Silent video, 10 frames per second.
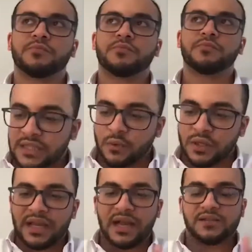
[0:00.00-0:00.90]
they
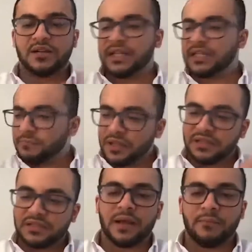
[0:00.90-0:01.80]
will gather, let's
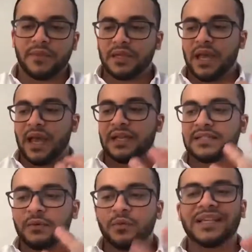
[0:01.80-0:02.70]
build something, and
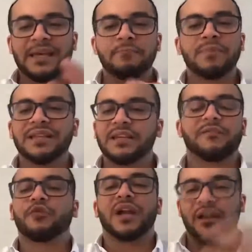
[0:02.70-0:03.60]
they will keep building
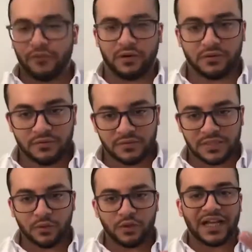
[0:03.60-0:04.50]
forever. They will
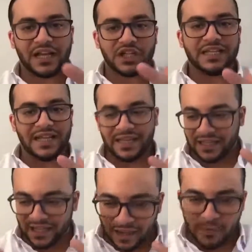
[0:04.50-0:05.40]
not actually
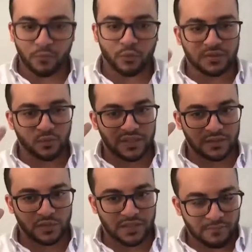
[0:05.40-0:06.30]
come up with
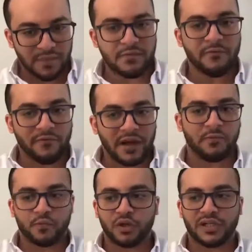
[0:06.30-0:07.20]
a minimum viable
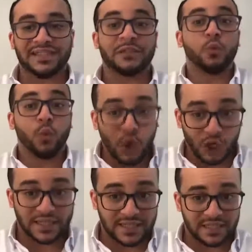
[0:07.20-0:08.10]
product that
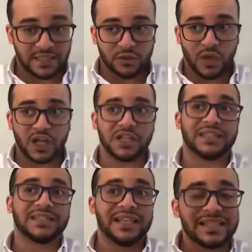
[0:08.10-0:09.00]
works to actually
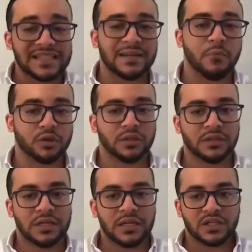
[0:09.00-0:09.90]
test the model.
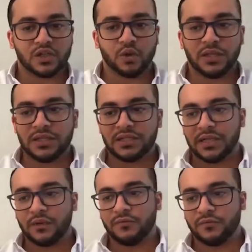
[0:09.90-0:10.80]
So
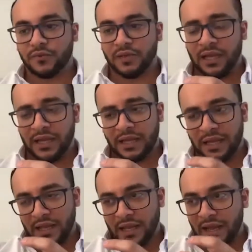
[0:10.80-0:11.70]
instead of,
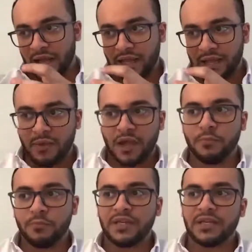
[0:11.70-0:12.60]
in my
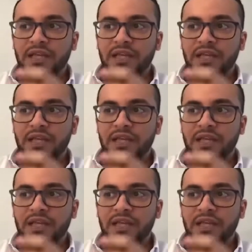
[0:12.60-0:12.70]
opinion,